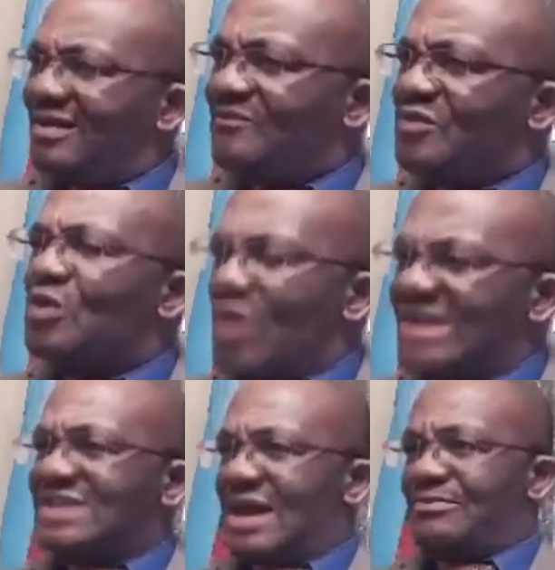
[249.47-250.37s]
the
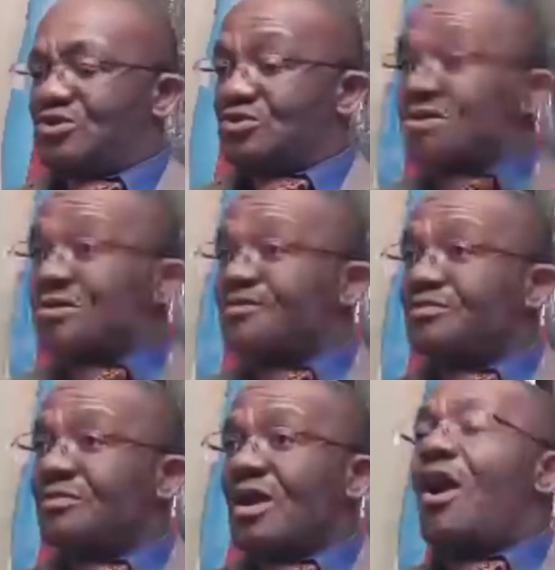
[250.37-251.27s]
West Cameroon,
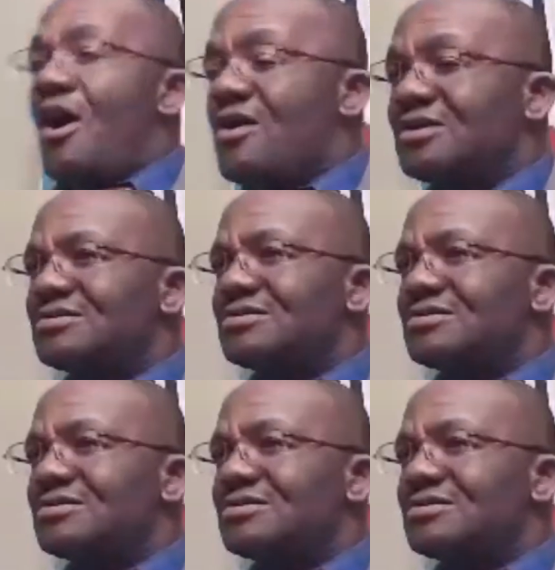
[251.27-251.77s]
or